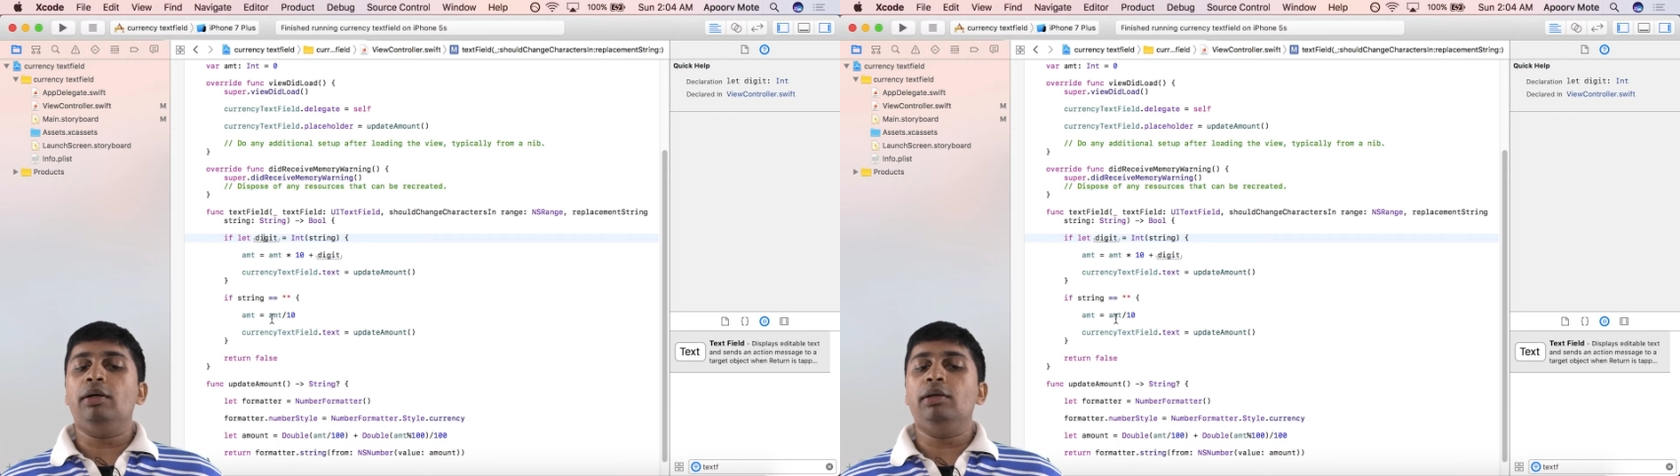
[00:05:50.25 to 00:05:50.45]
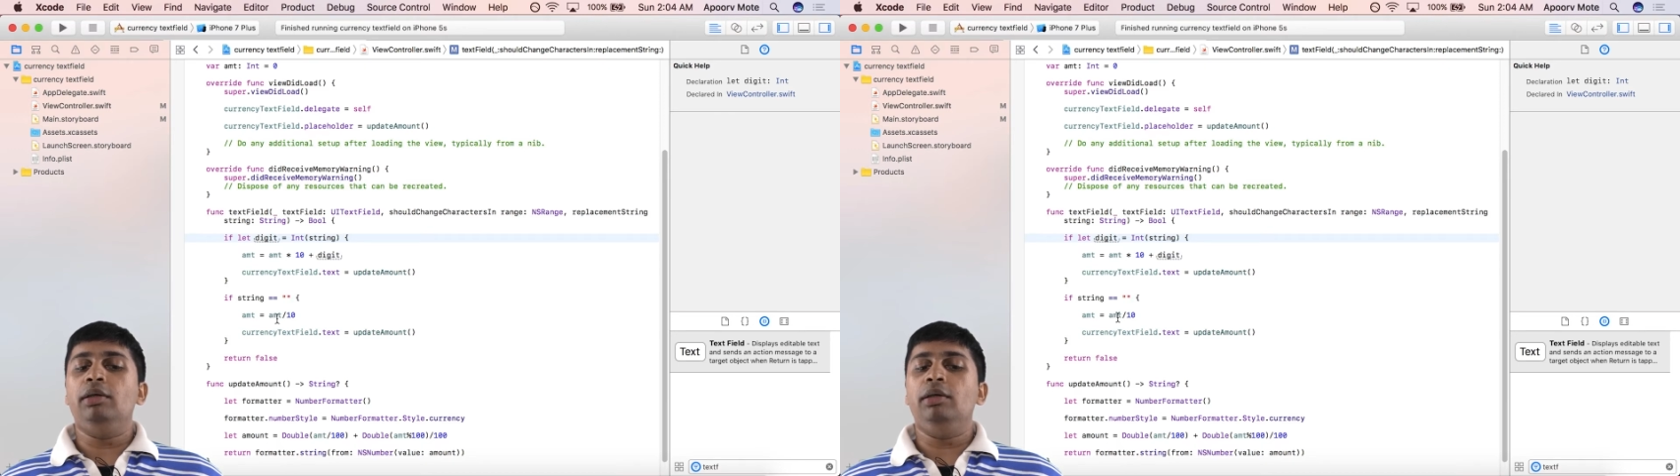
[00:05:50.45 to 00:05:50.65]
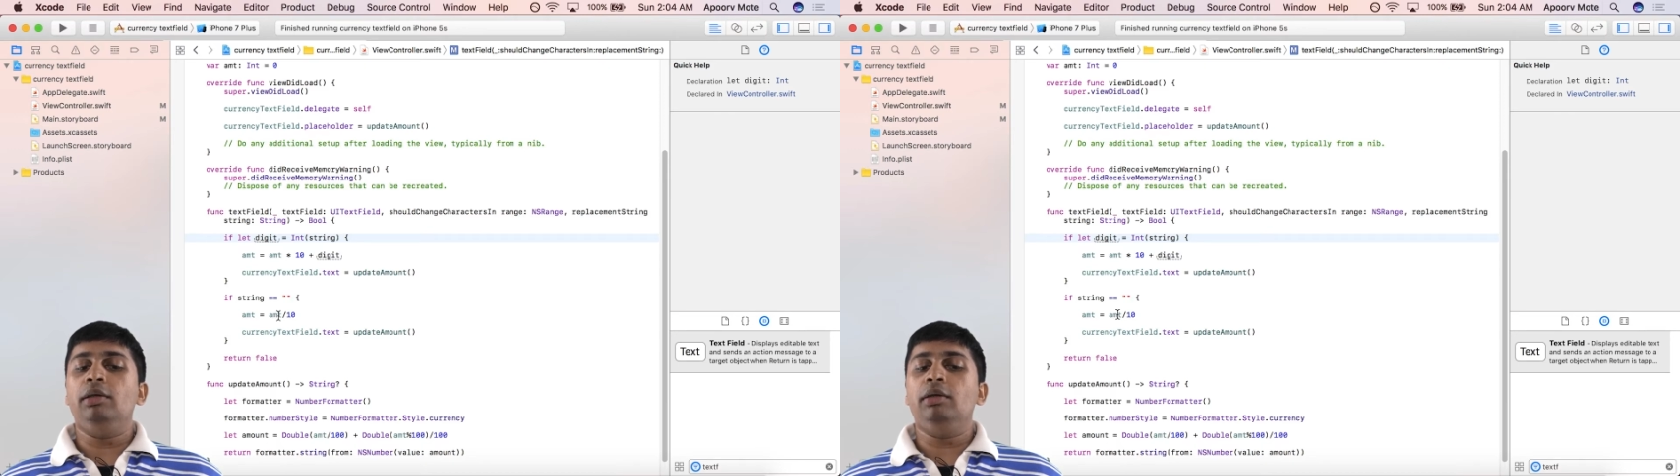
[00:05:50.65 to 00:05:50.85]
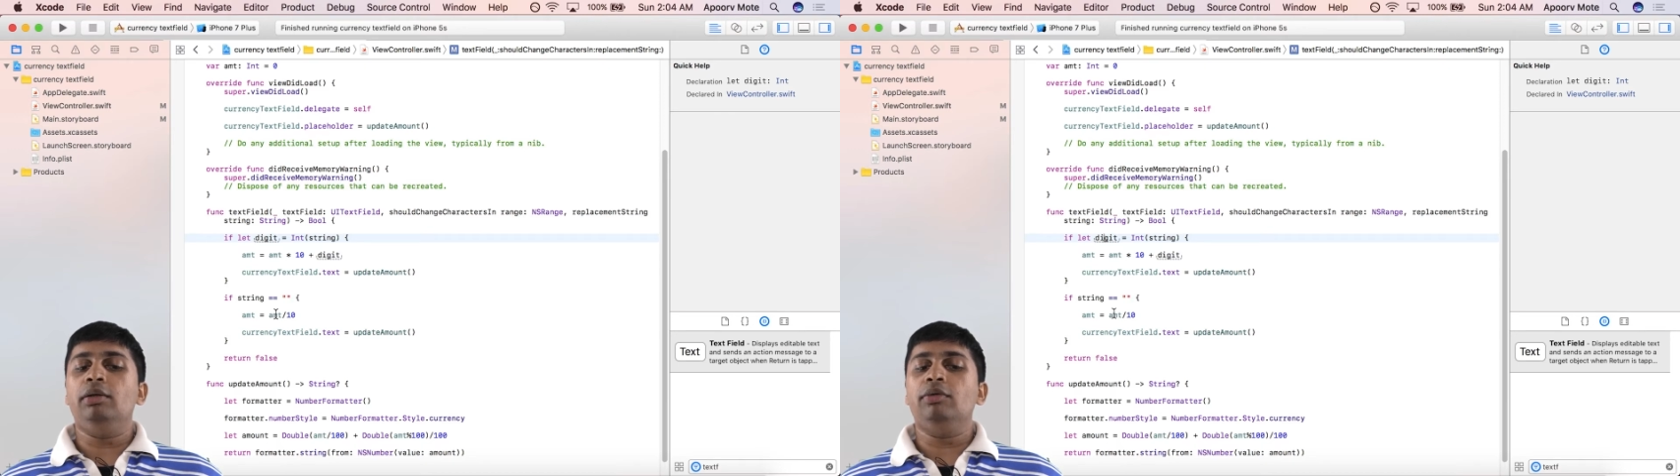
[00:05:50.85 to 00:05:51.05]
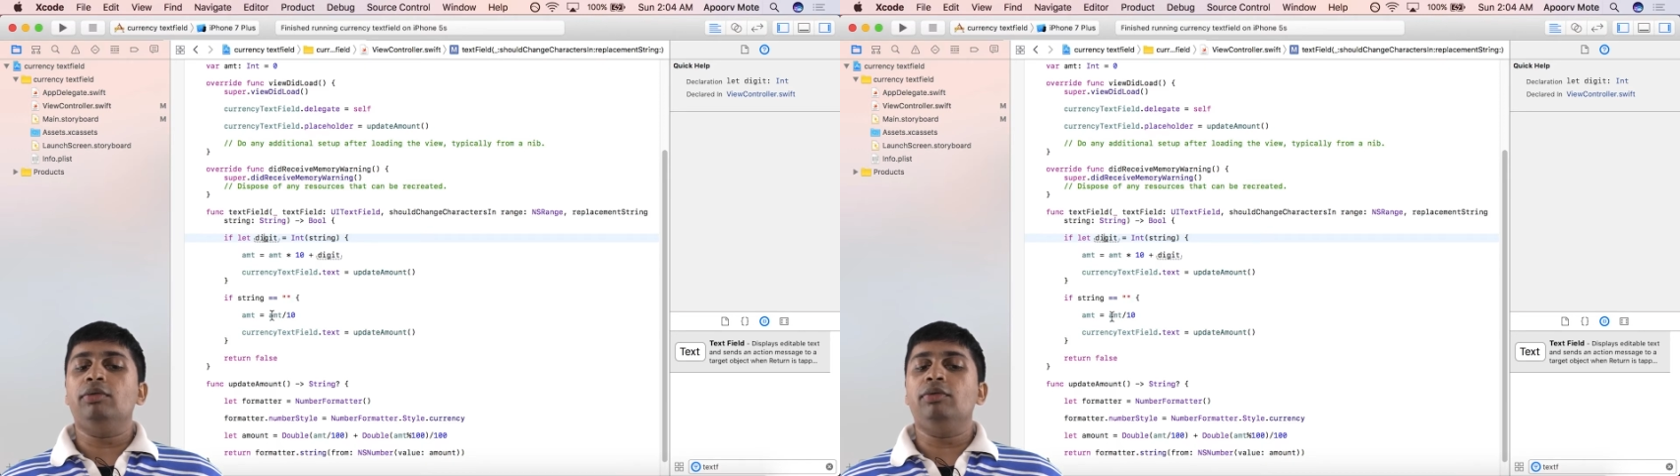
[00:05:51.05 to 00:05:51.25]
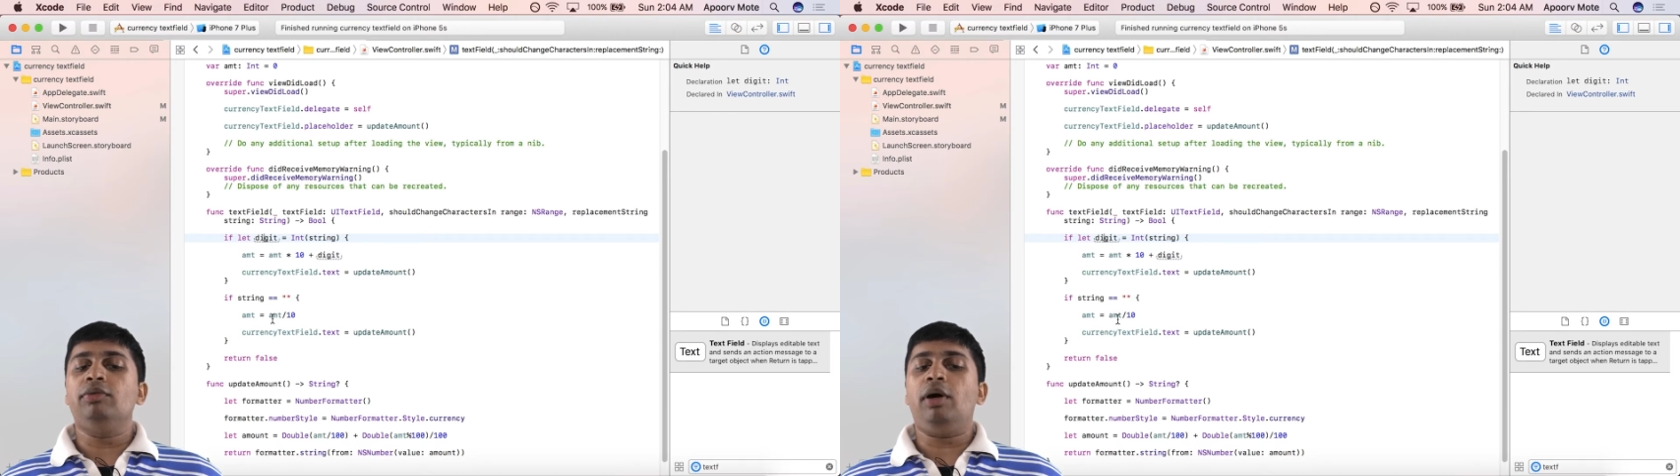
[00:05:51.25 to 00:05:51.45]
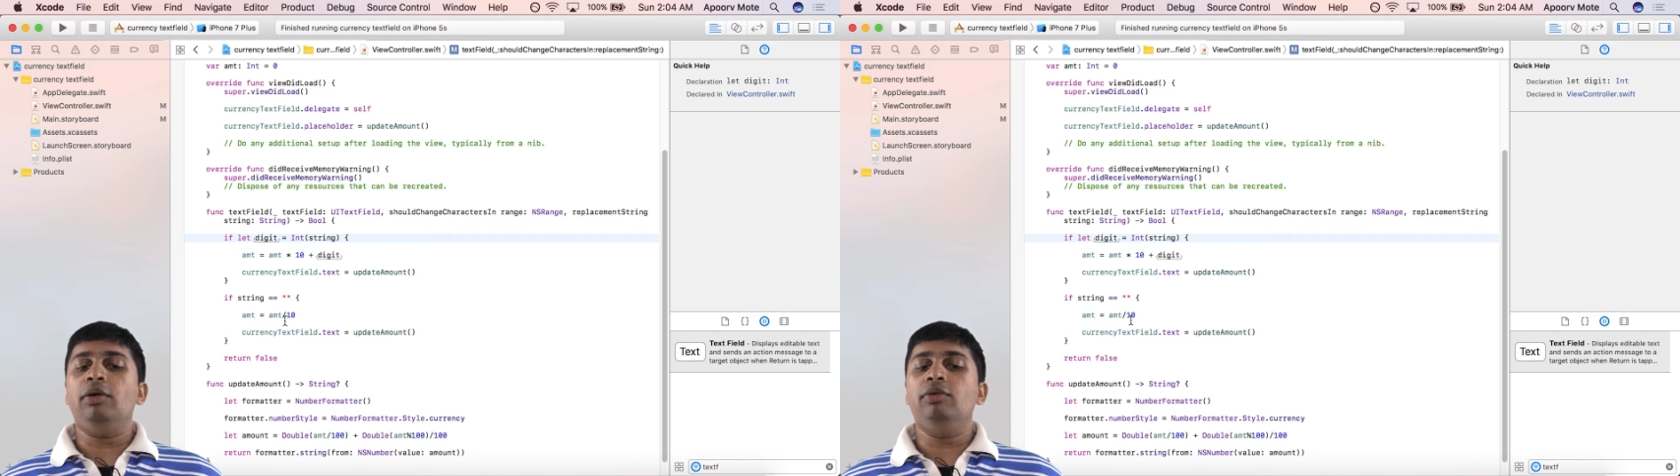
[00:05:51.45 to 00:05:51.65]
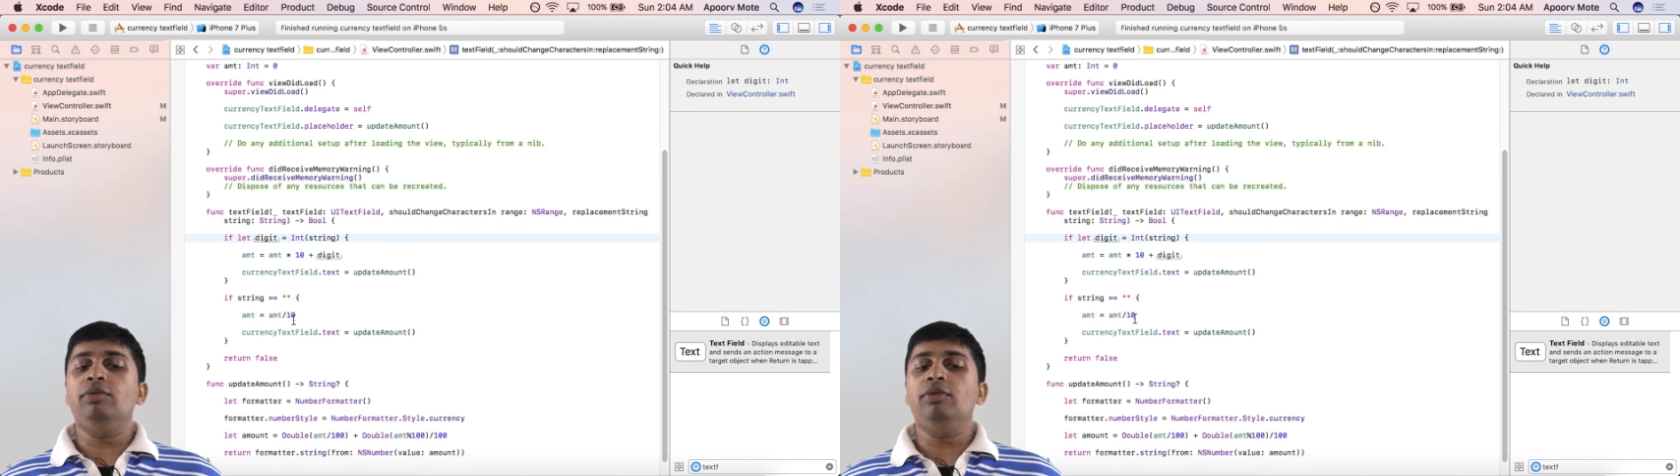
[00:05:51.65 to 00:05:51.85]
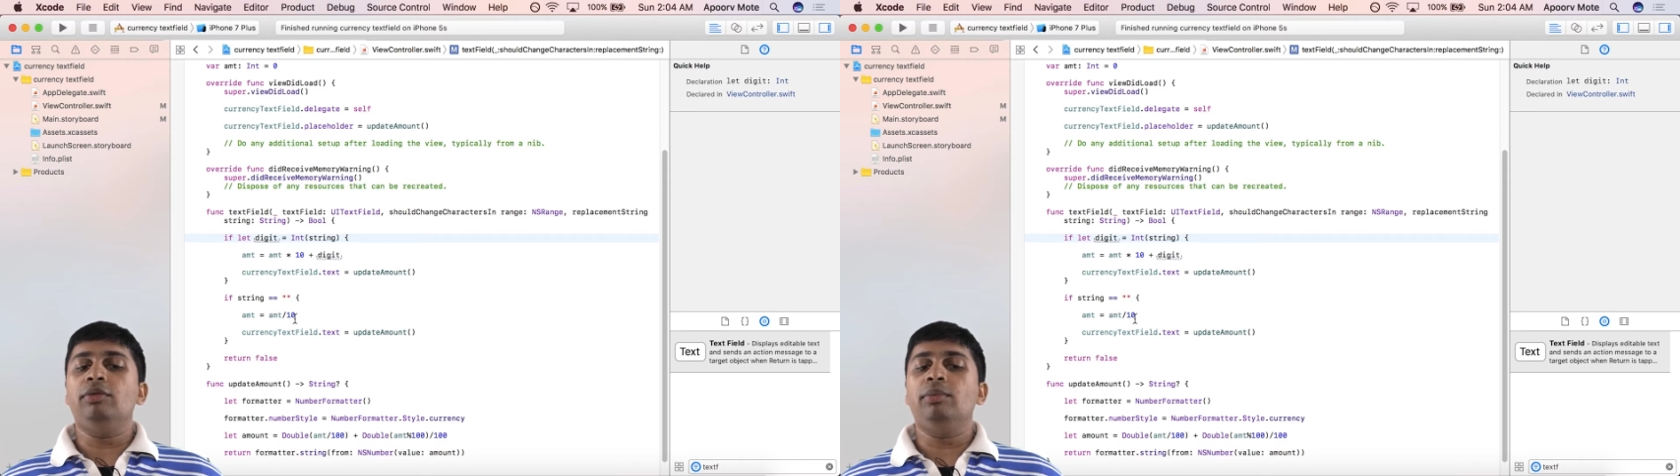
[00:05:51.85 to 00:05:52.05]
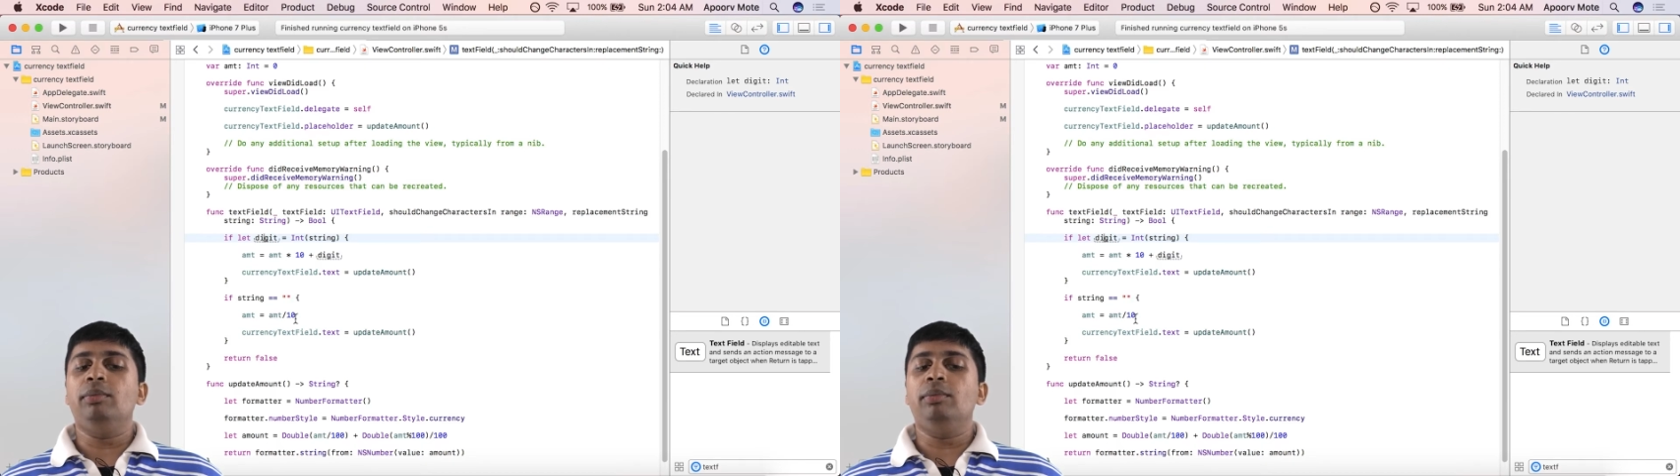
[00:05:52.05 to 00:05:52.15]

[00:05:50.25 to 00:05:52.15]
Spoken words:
the 5